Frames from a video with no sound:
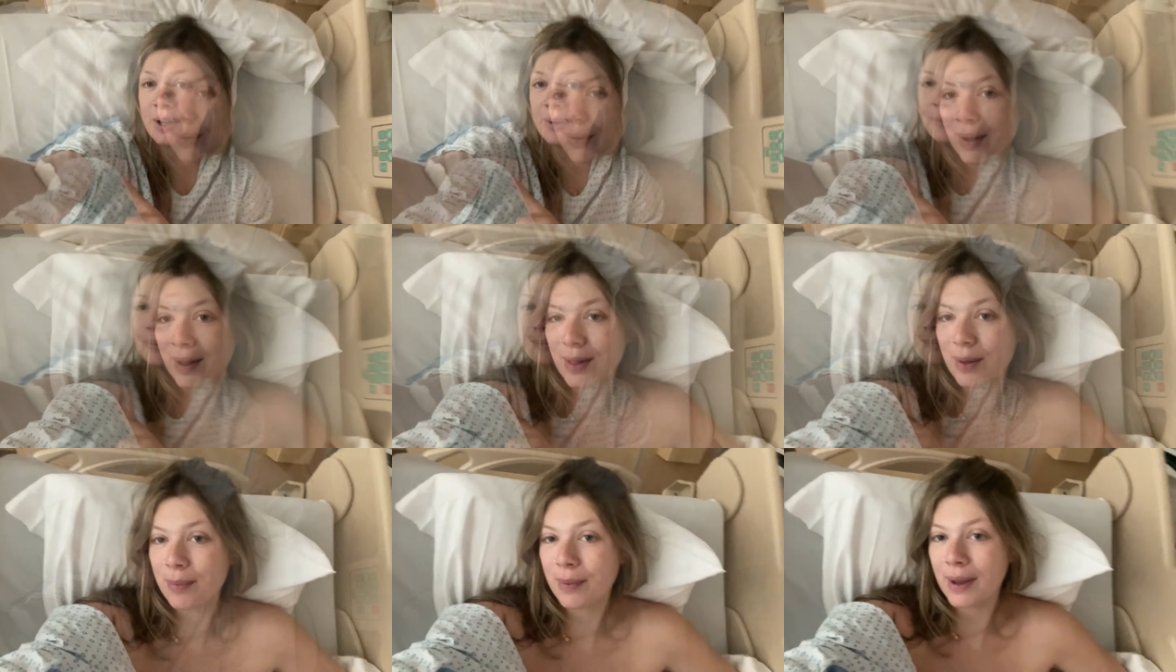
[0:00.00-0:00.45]

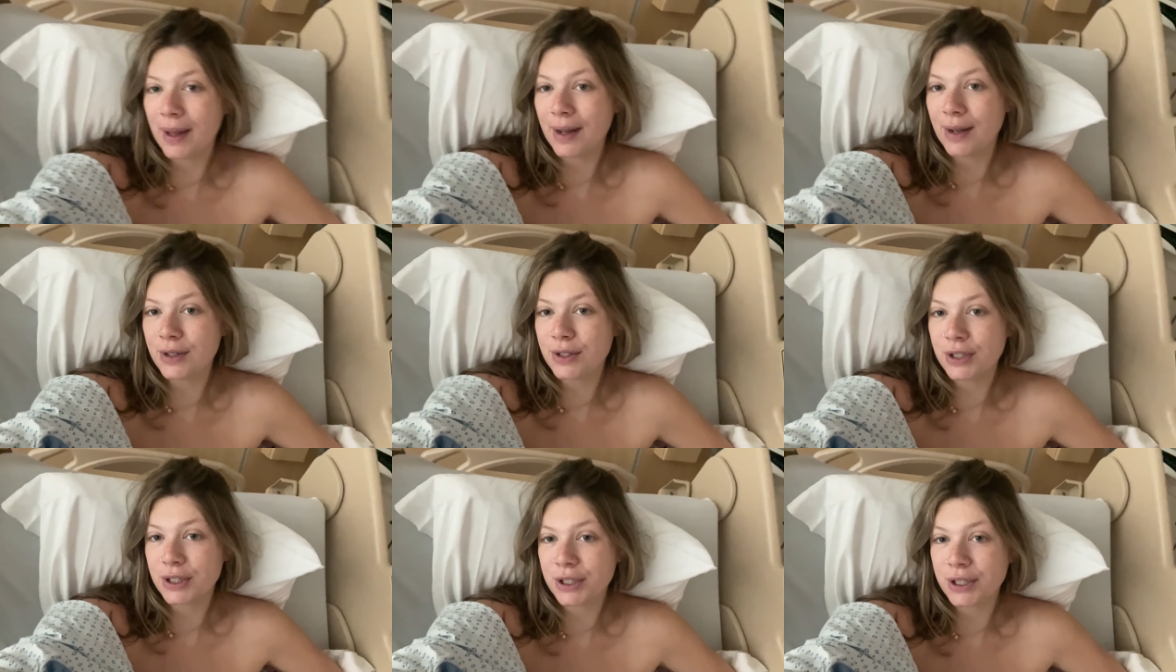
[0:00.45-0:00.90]
Okay, the
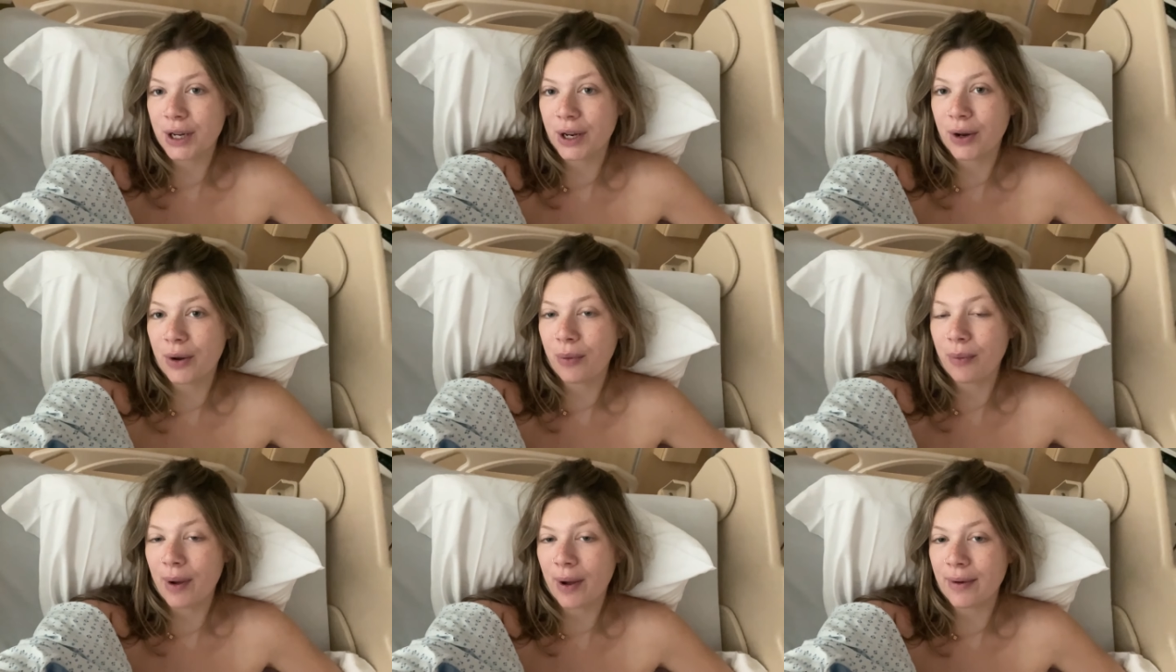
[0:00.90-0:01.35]

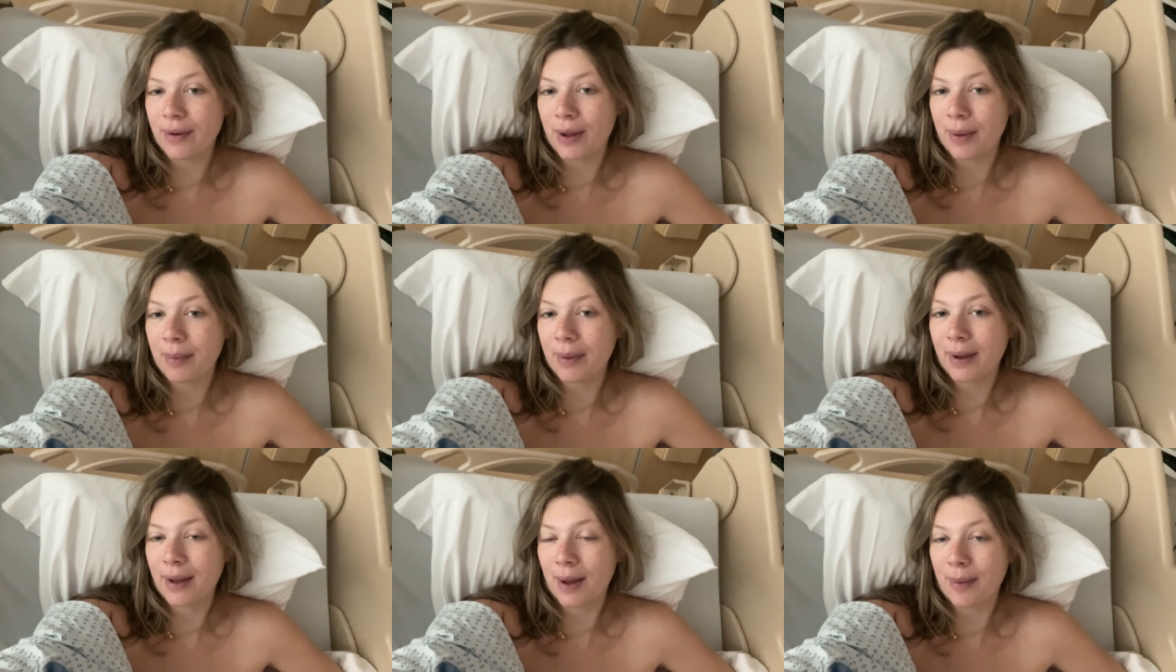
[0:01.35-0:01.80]
pediatrician wound
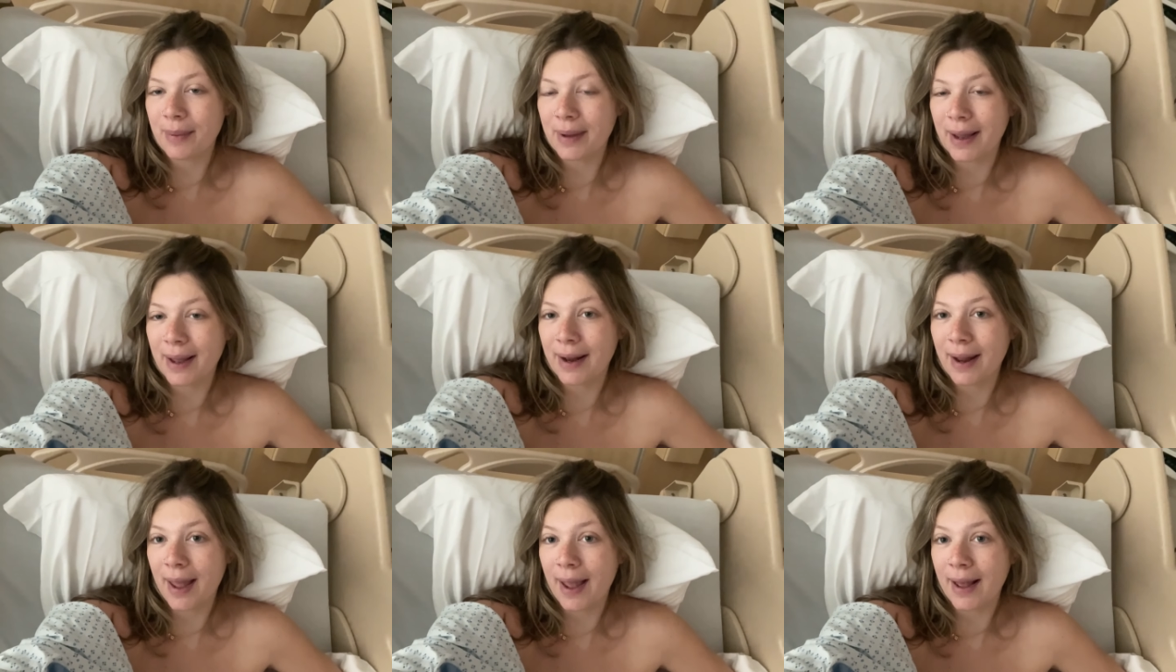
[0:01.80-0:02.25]
up coming
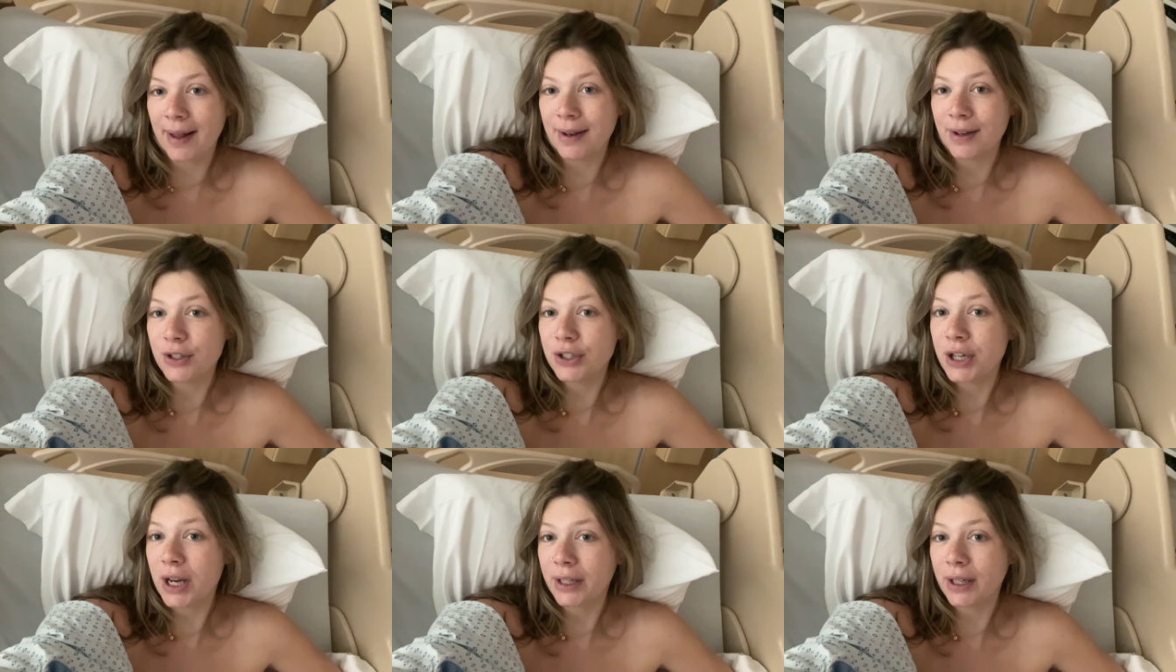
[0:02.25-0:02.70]
in and
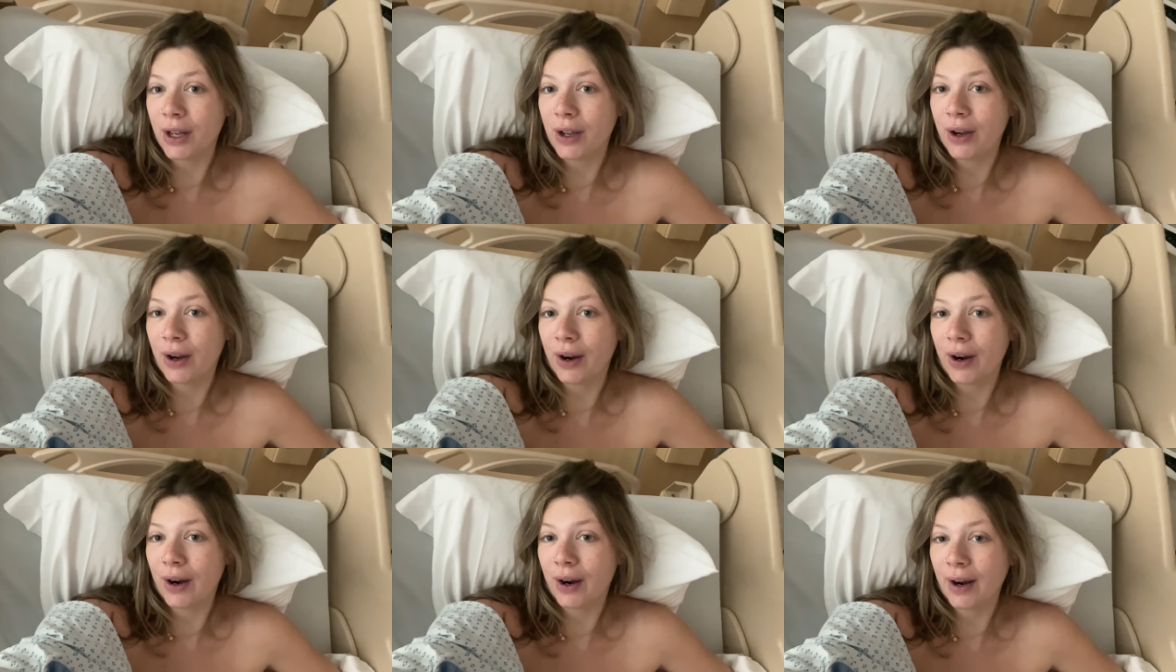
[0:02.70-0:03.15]
checking
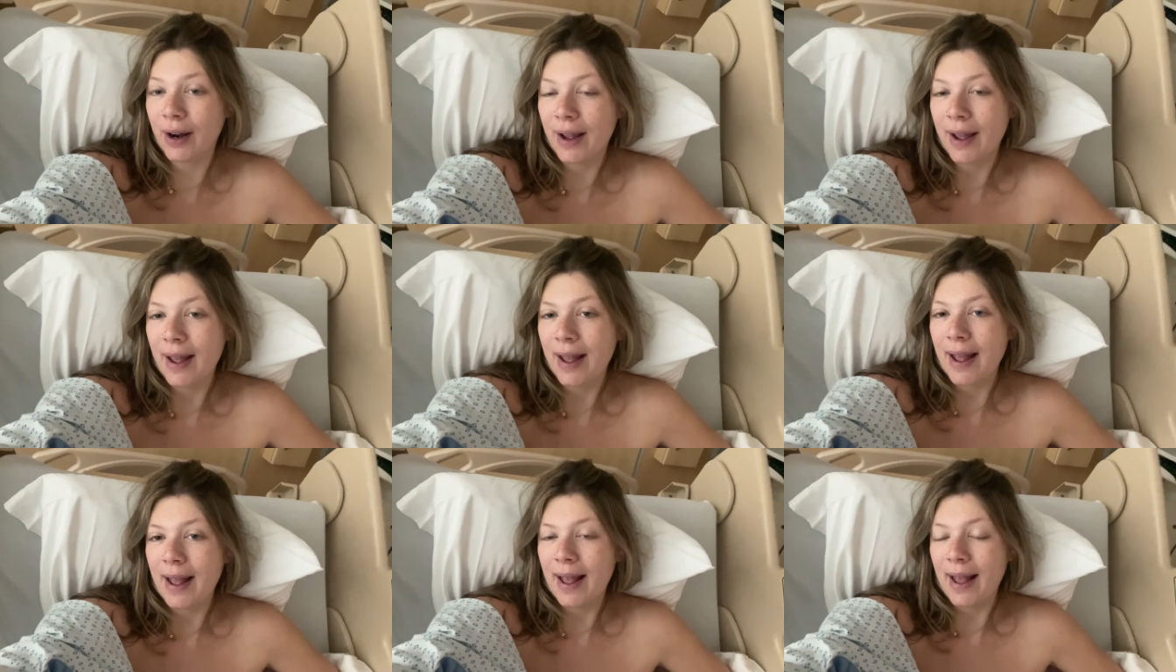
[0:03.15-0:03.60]
her
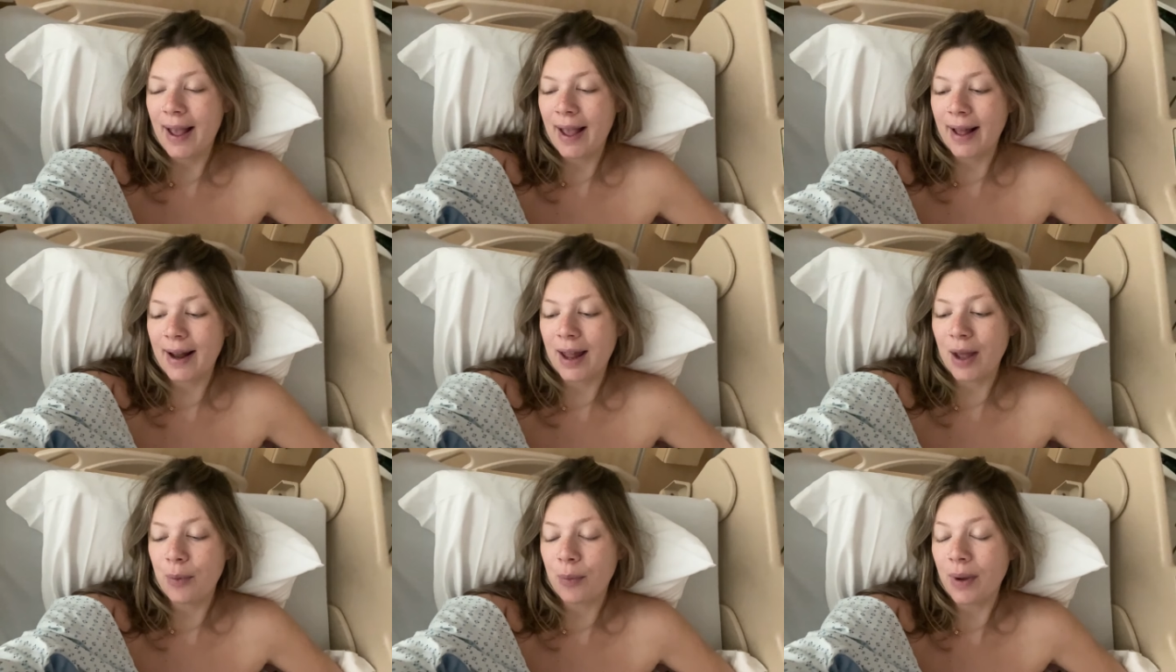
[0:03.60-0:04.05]

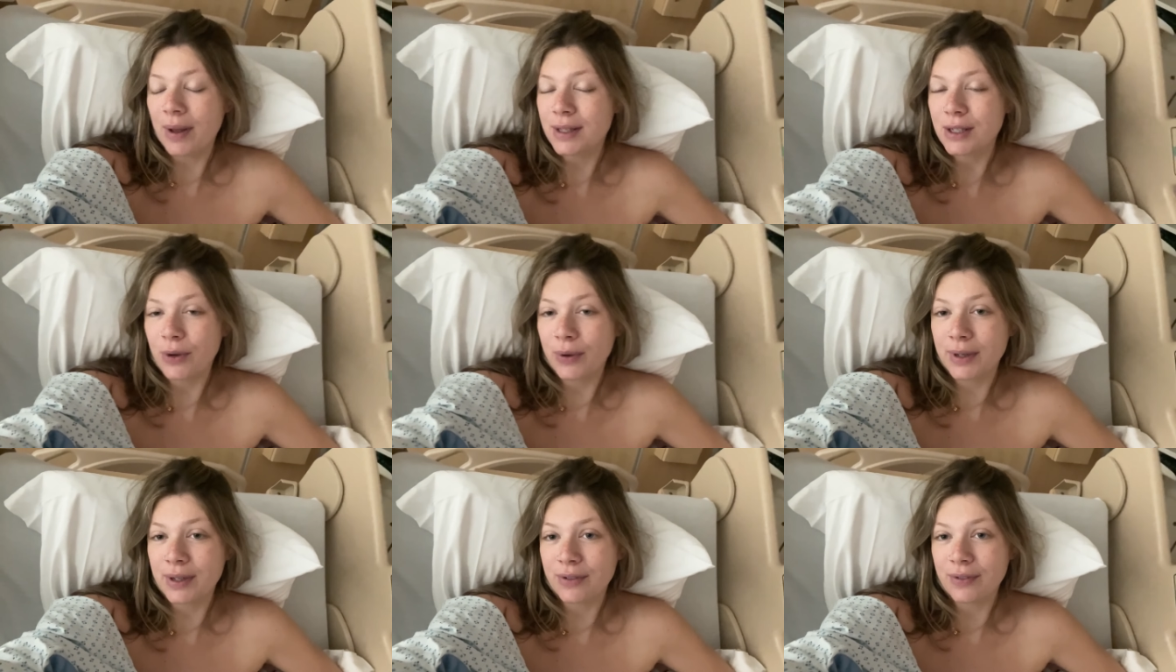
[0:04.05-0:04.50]
and I was
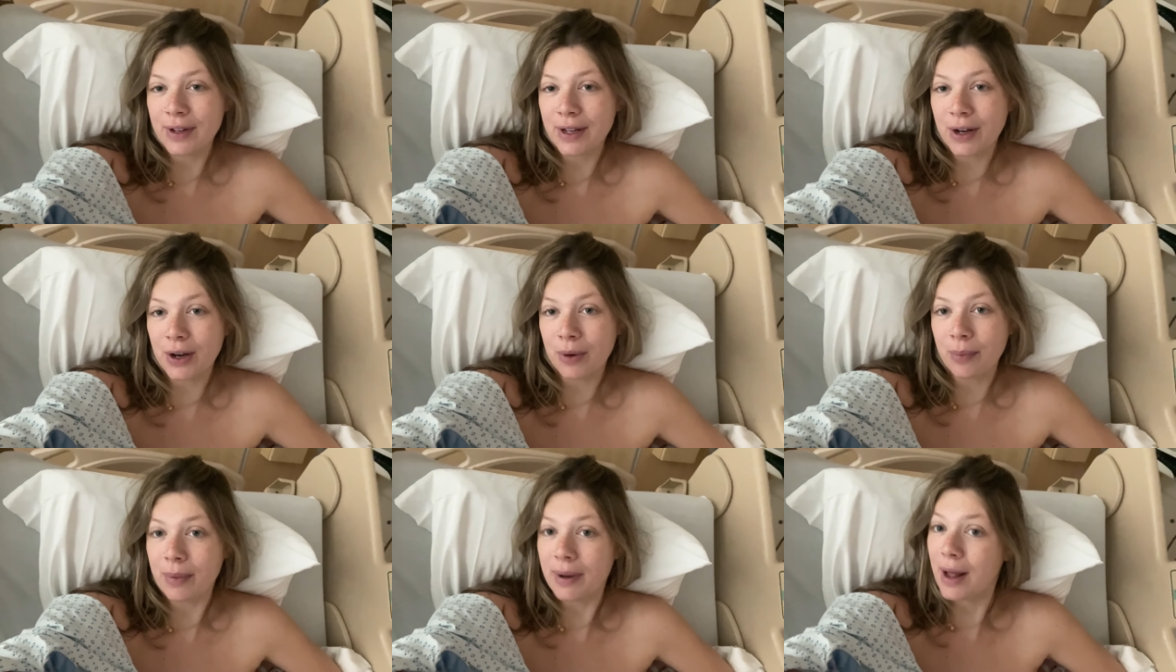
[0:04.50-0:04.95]
going to feed
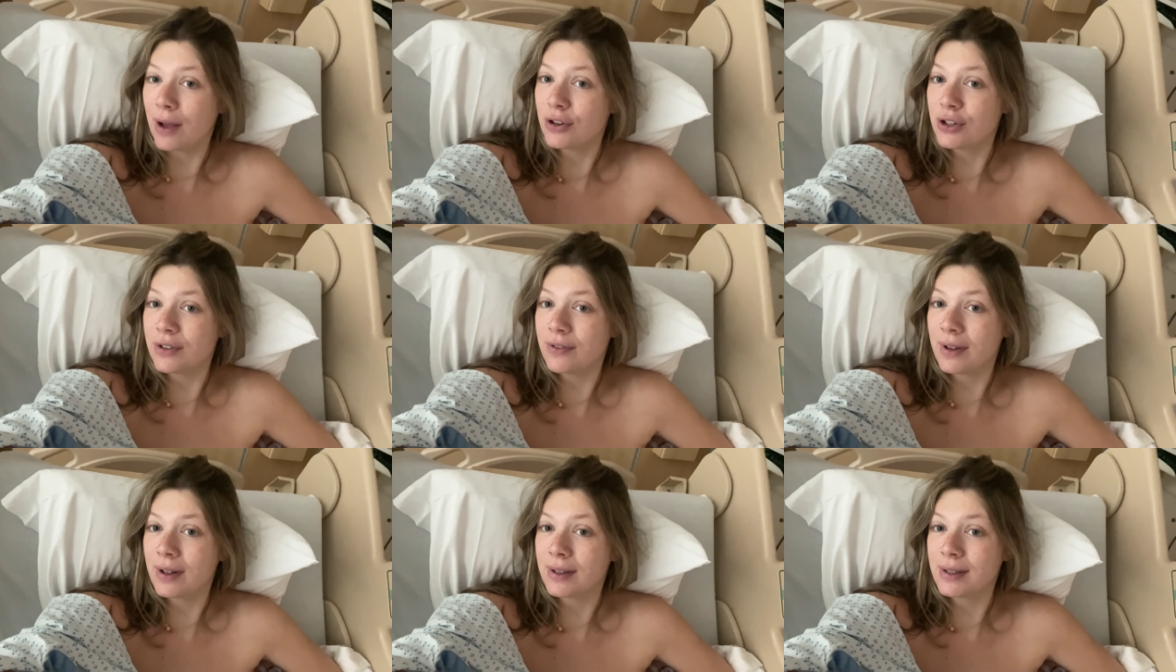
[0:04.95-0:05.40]
her, but now
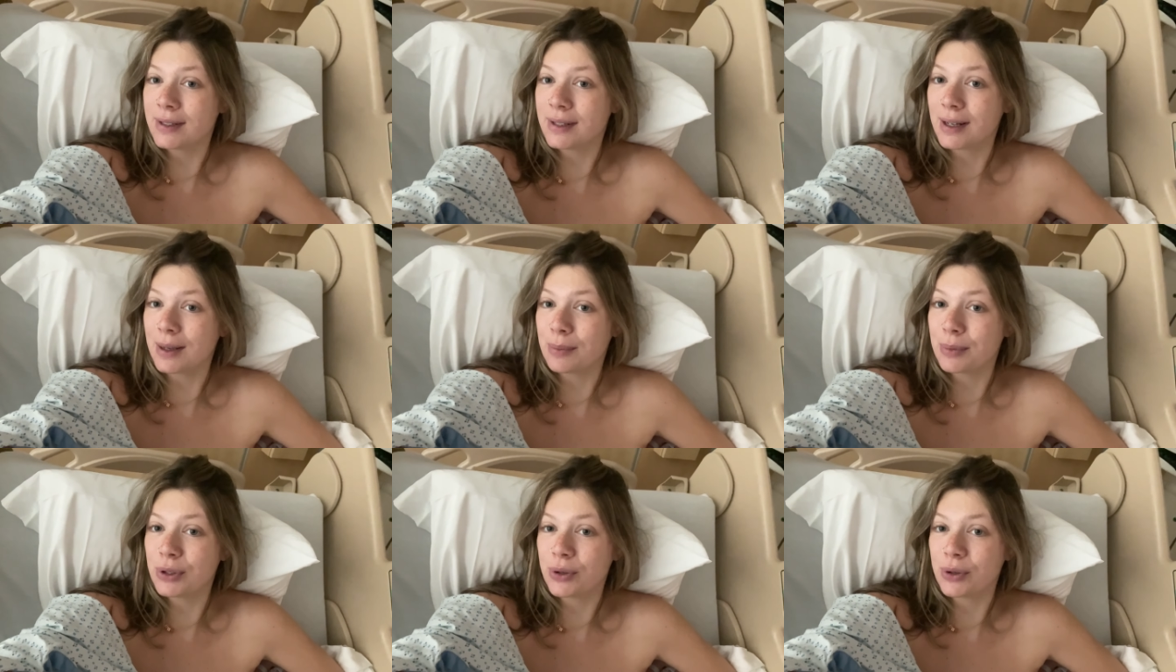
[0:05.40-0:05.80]
she fell asleep.